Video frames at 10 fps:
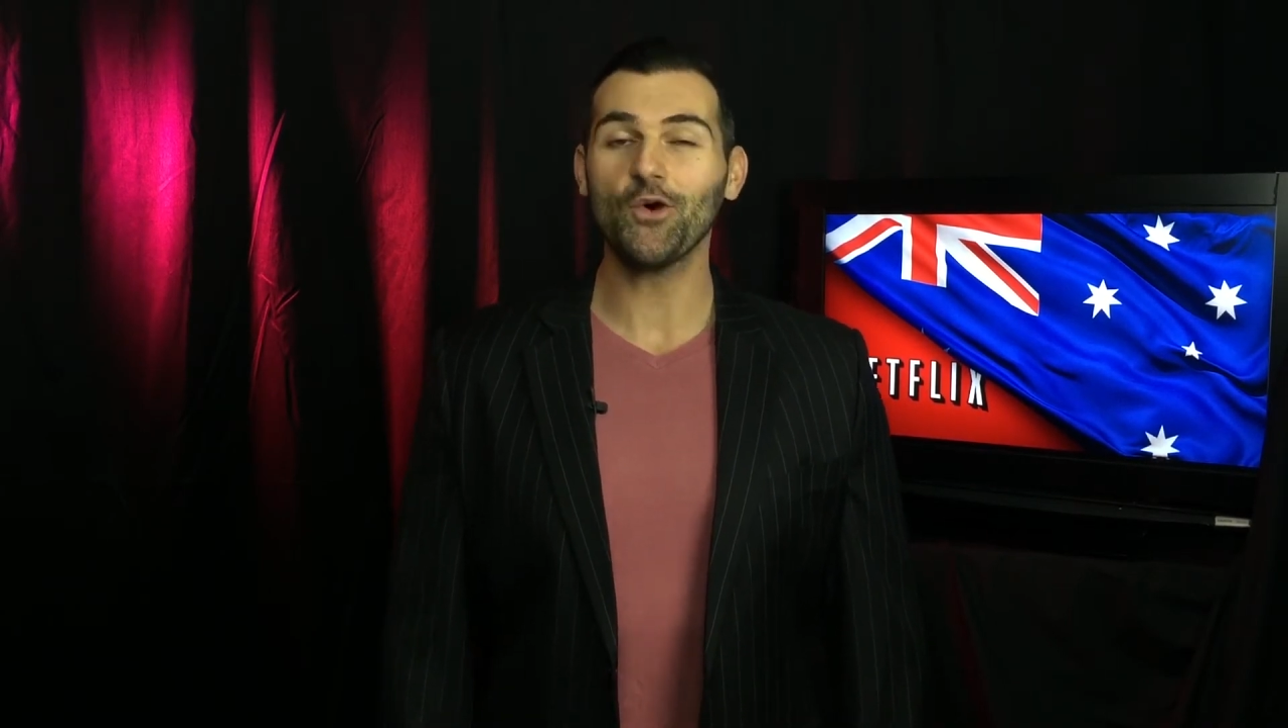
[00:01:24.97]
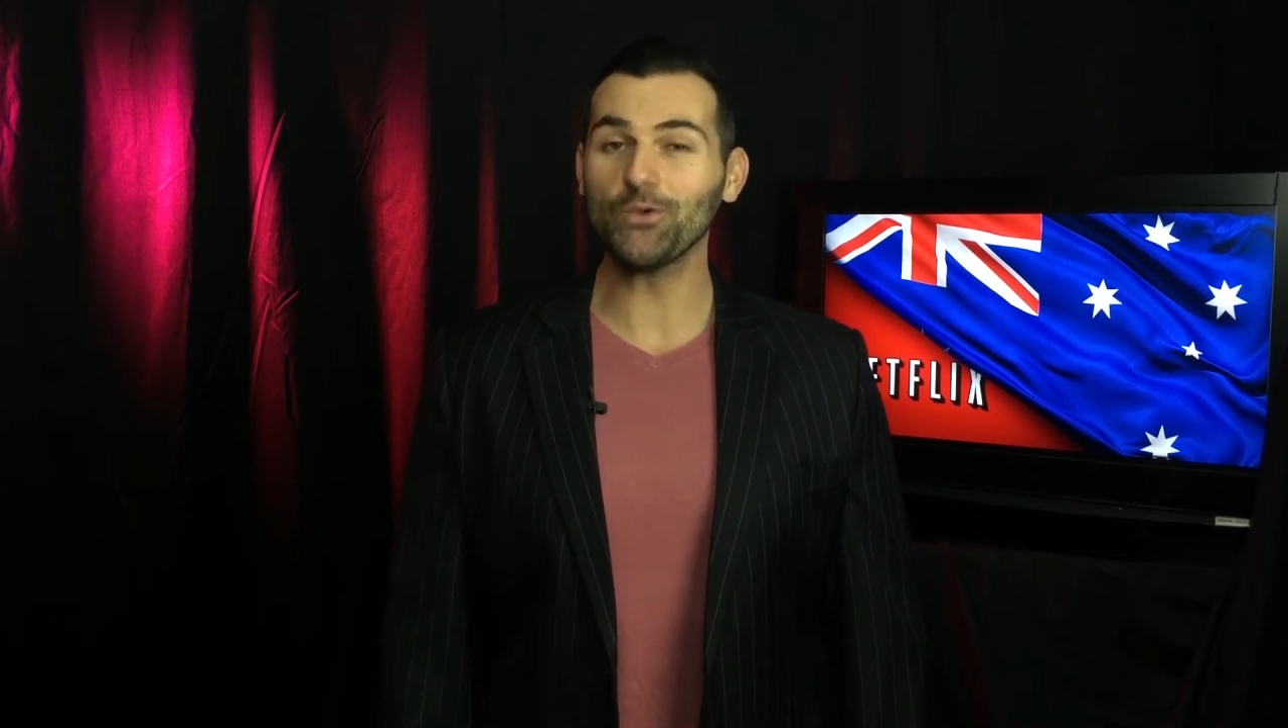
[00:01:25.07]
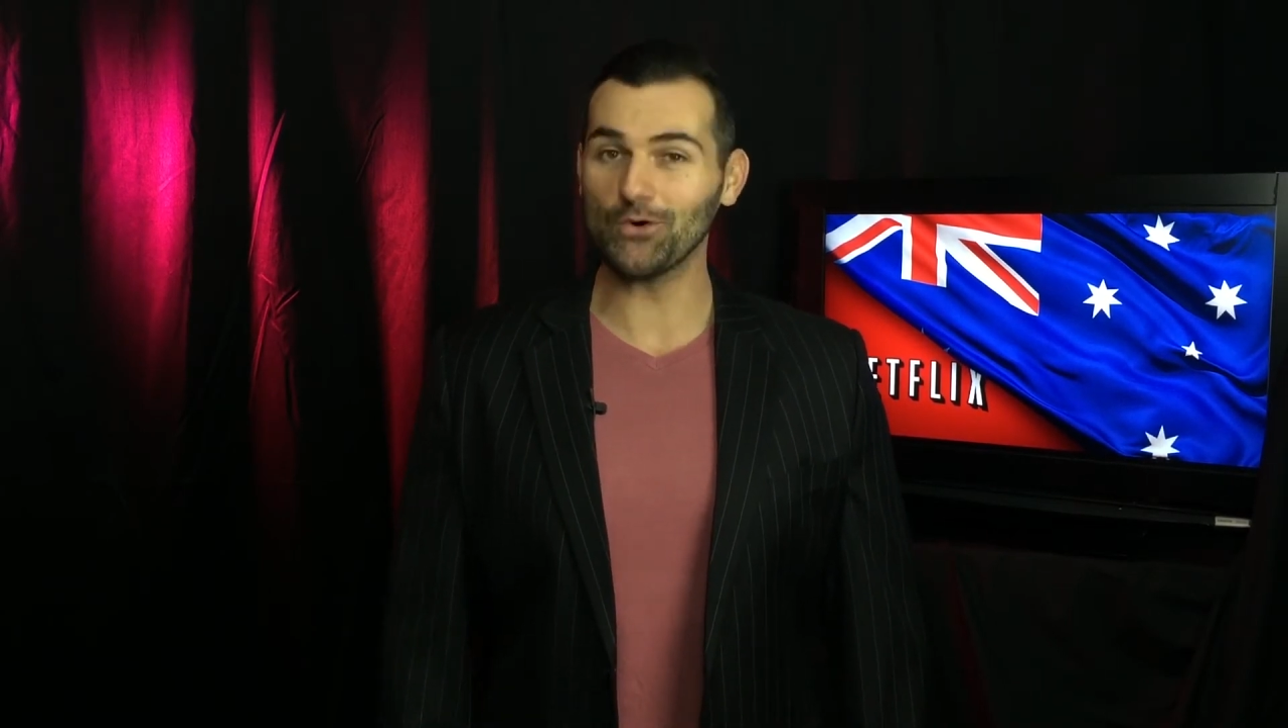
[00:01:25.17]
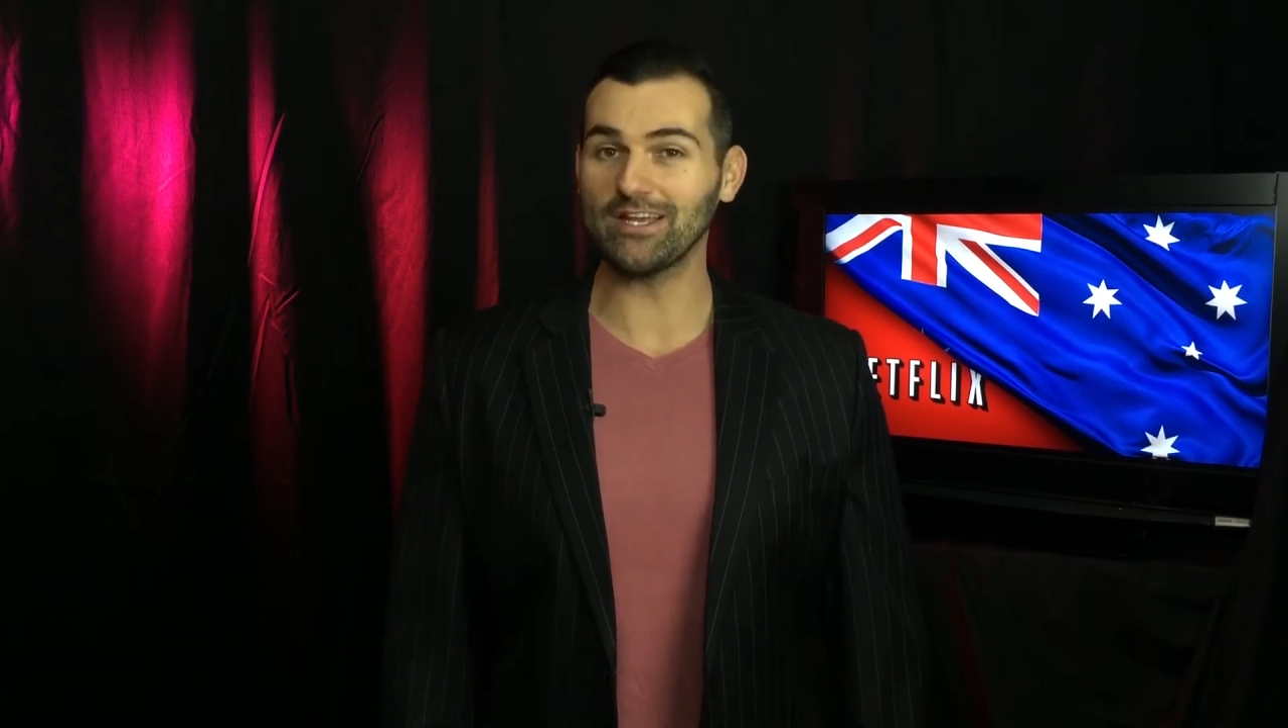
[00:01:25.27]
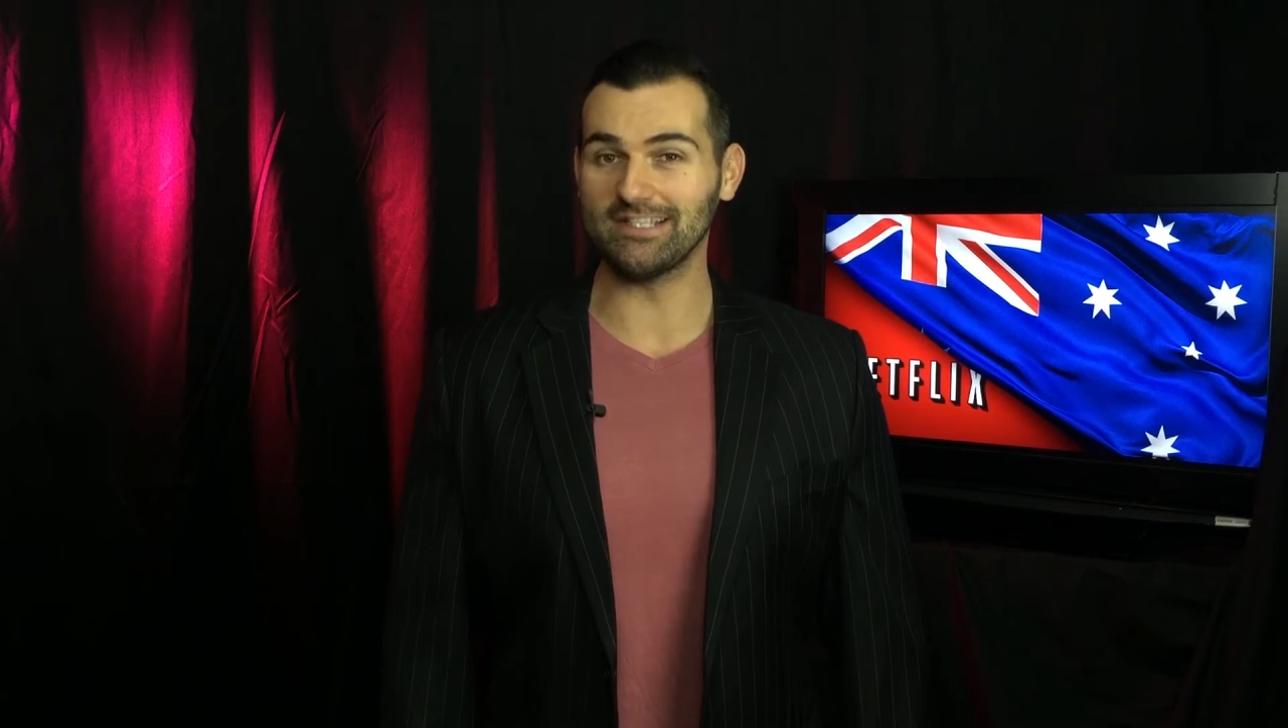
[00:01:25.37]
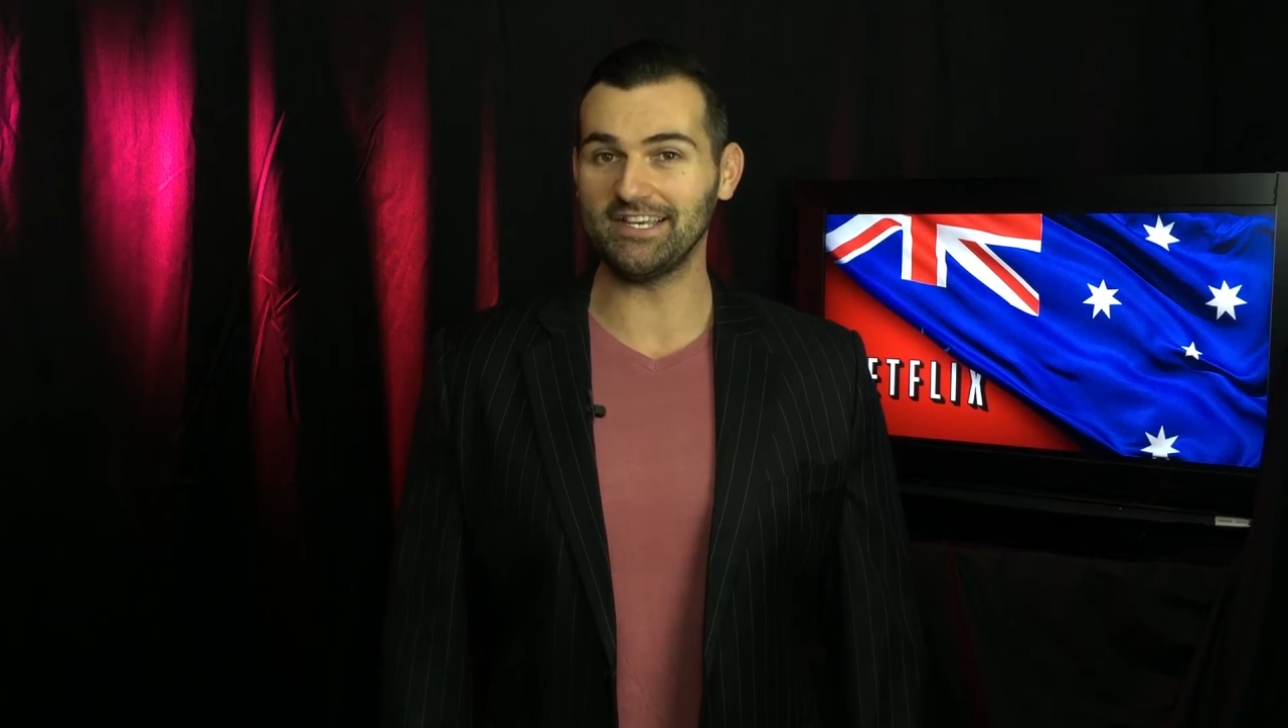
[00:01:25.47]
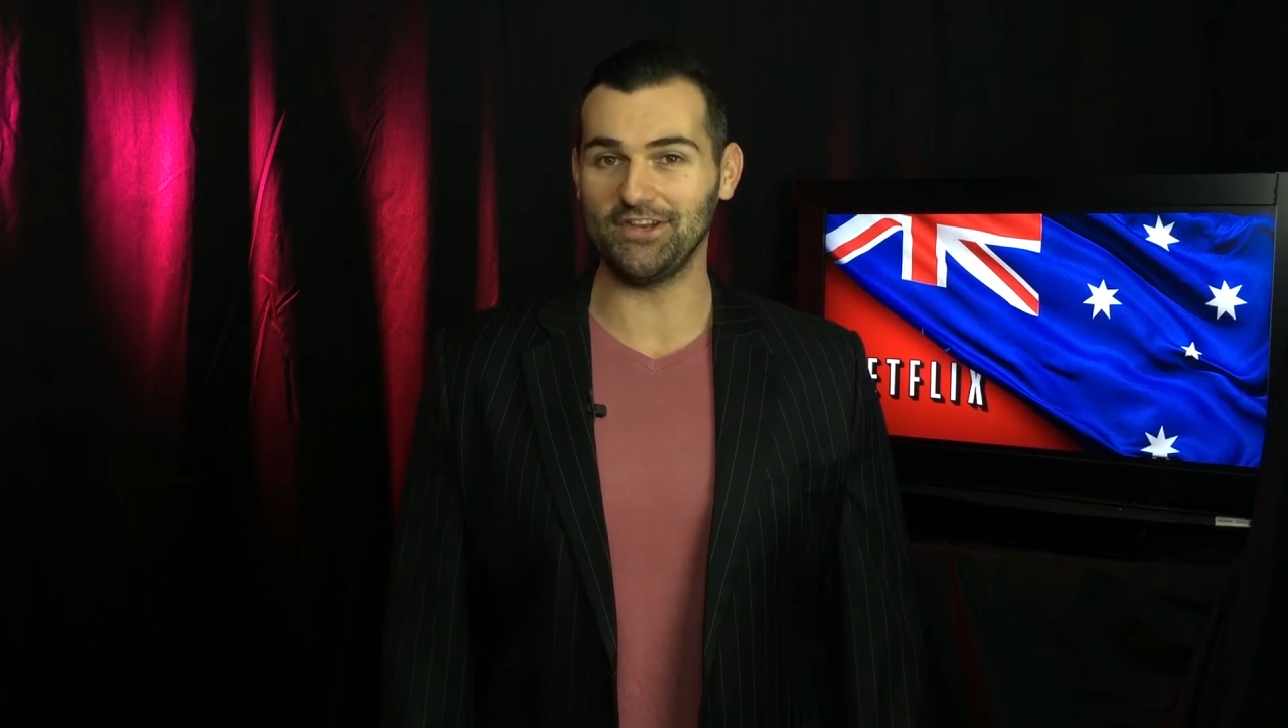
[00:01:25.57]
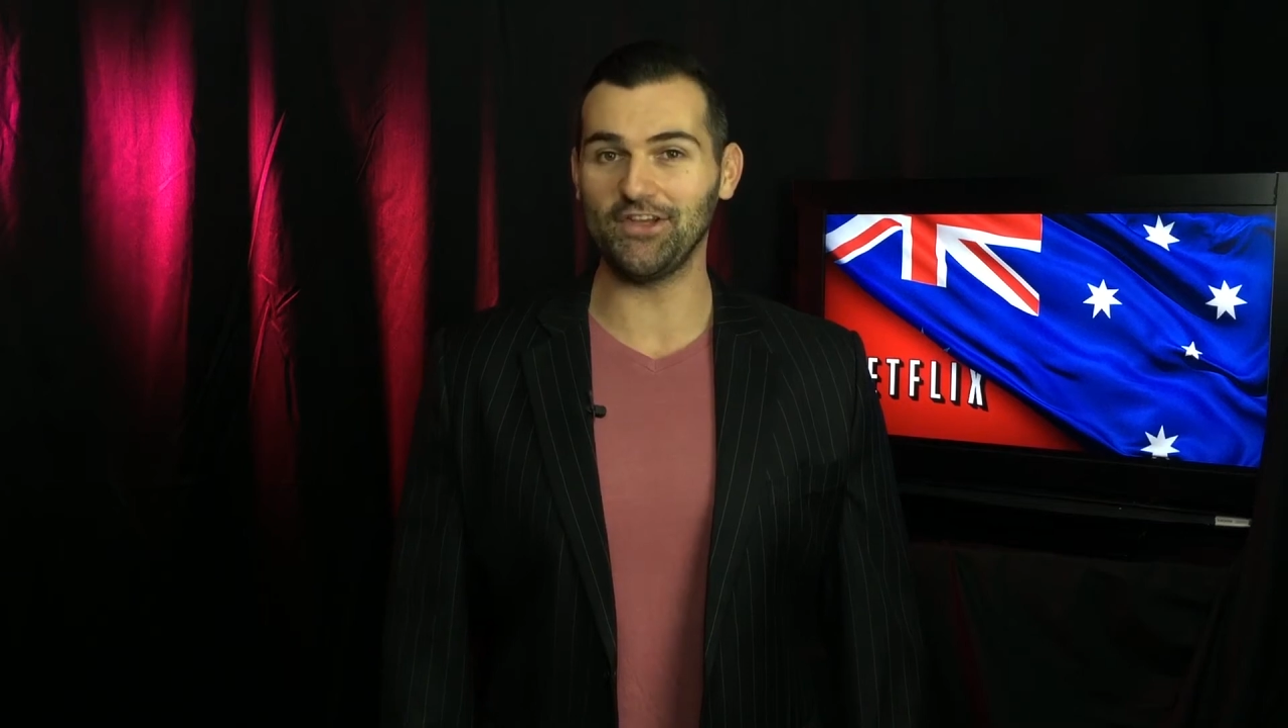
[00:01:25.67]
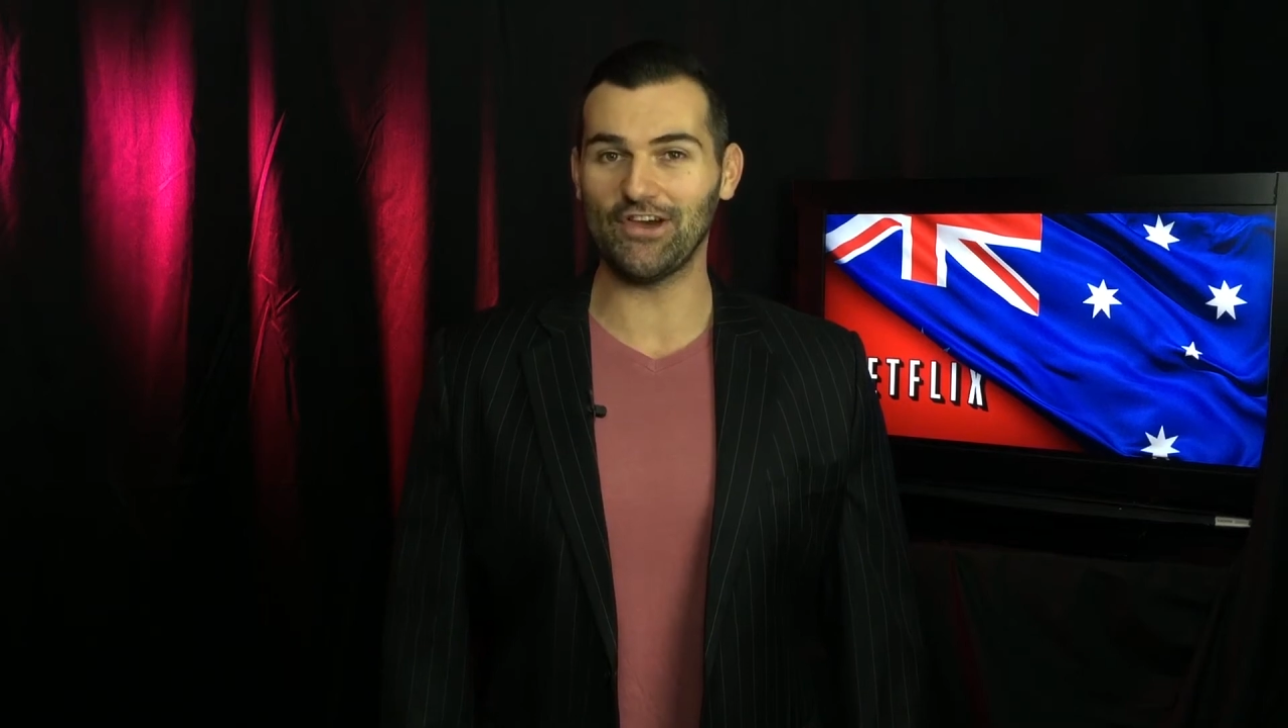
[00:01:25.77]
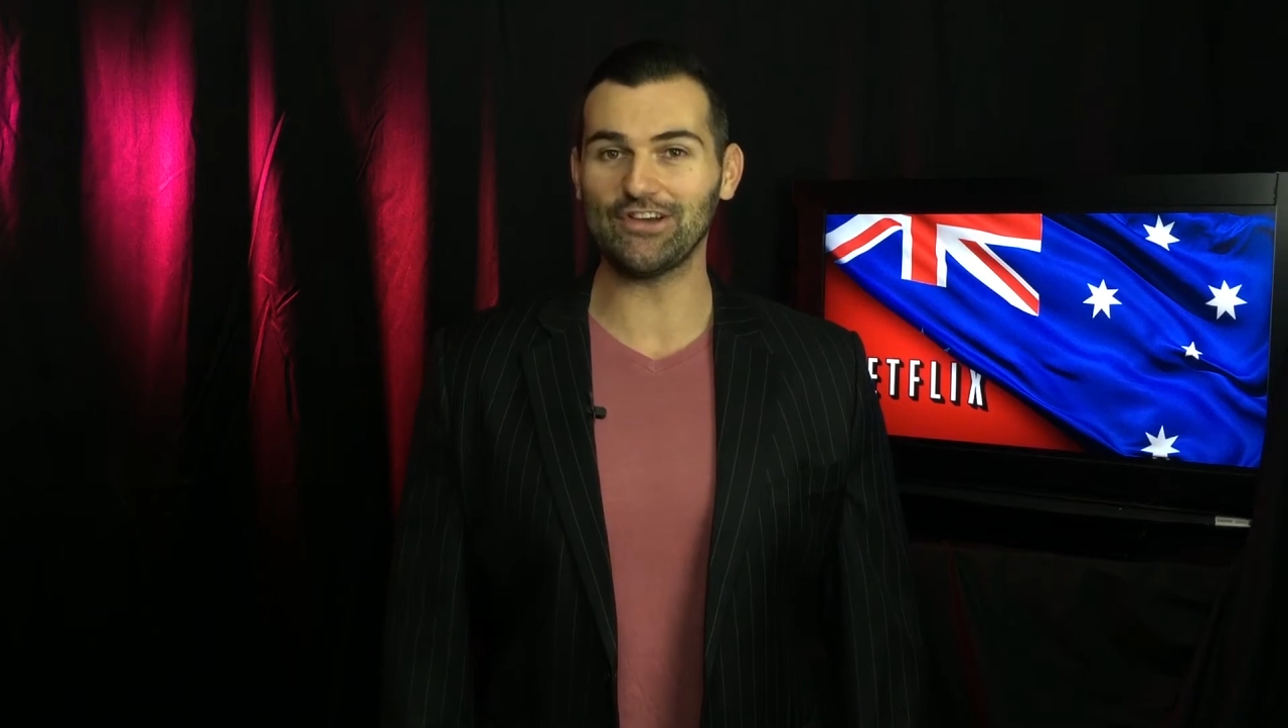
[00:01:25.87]
will
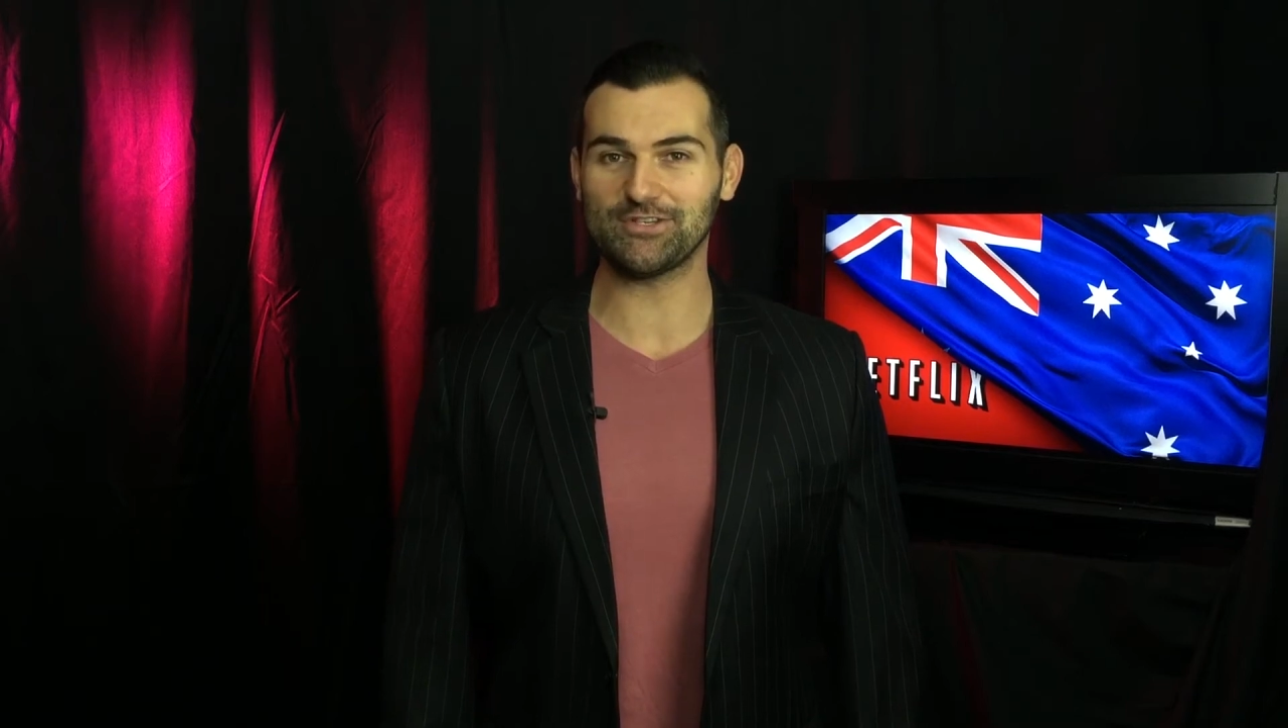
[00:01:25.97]
continue those